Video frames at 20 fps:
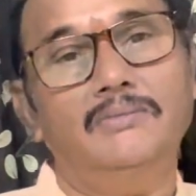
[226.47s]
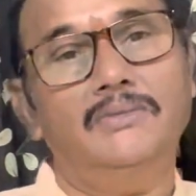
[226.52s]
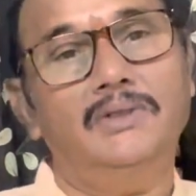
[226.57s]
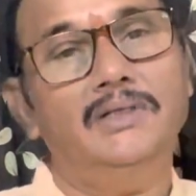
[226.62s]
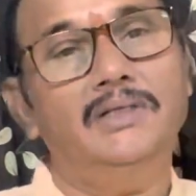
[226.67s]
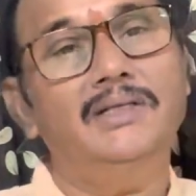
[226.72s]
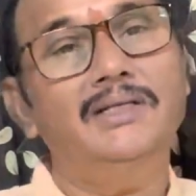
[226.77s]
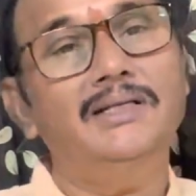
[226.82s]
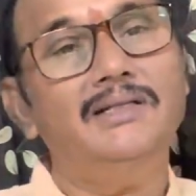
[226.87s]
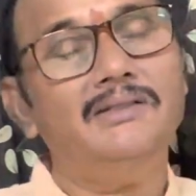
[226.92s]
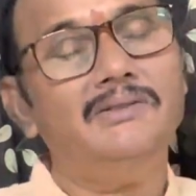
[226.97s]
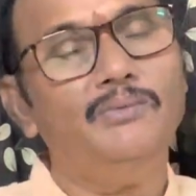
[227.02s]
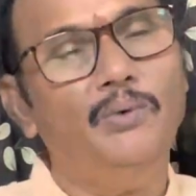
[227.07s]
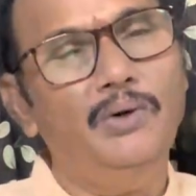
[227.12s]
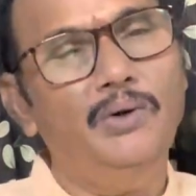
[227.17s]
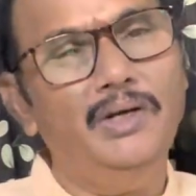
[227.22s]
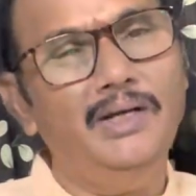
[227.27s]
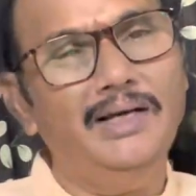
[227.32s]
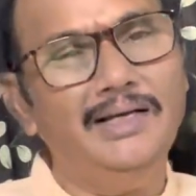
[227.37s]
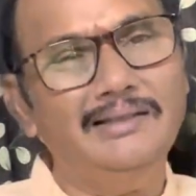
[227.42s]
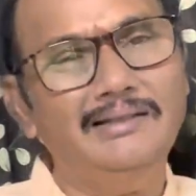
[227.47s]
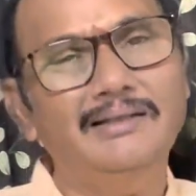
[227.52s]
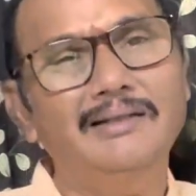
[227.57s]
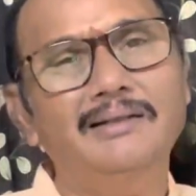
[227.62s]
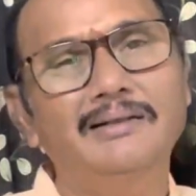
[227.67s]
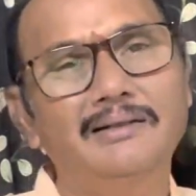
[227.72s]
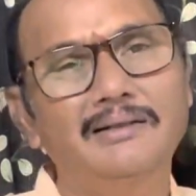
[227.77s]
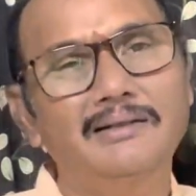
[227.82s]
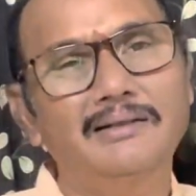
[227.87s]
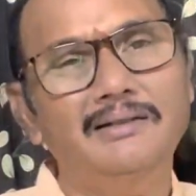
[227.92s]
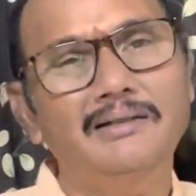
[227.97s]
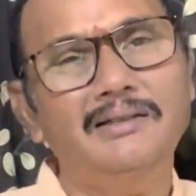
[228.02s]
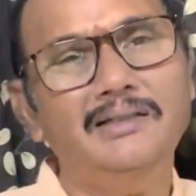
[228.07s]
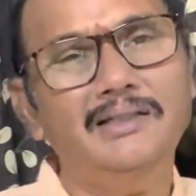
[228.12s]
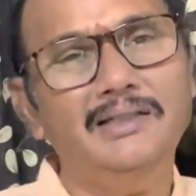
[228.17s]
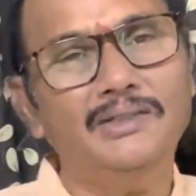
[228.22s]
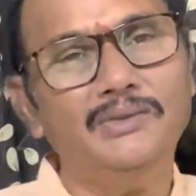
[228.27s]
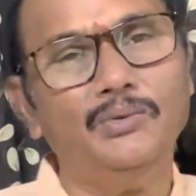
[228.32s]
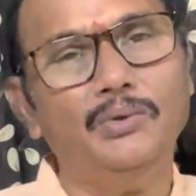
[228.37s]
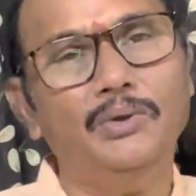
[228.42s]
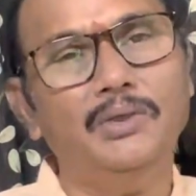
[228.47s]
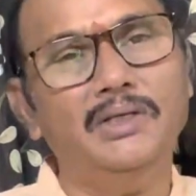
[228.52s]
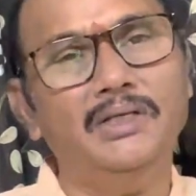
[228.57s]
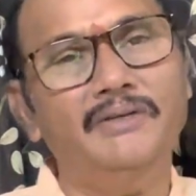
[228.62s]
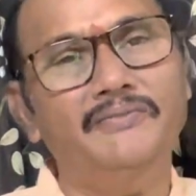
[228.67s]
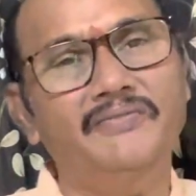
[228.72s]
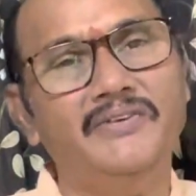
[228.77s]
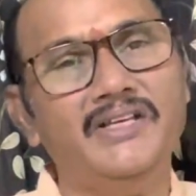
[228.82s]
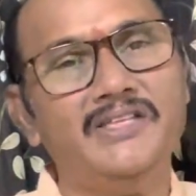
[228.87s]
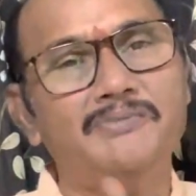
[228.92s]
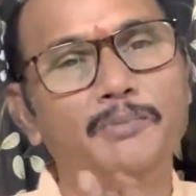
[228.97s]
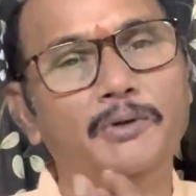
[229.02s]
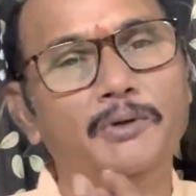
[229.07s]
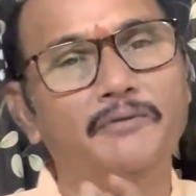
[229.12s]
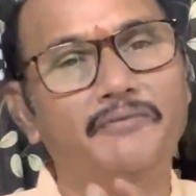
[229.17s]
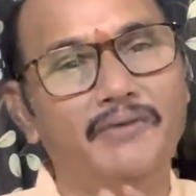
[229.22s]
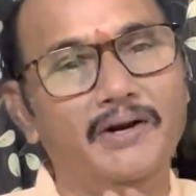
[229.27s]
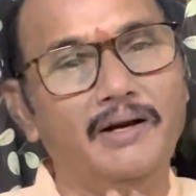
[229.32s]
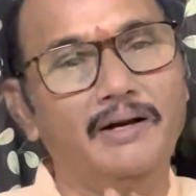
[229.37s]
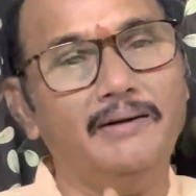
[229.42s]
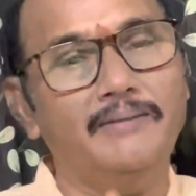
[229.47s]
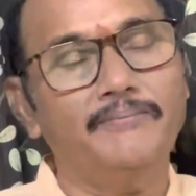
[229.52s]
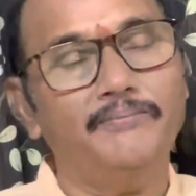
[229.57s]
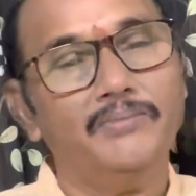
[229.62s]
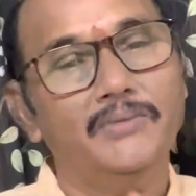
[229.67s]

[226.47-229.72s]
He is only, I think, he is only Facebook friend.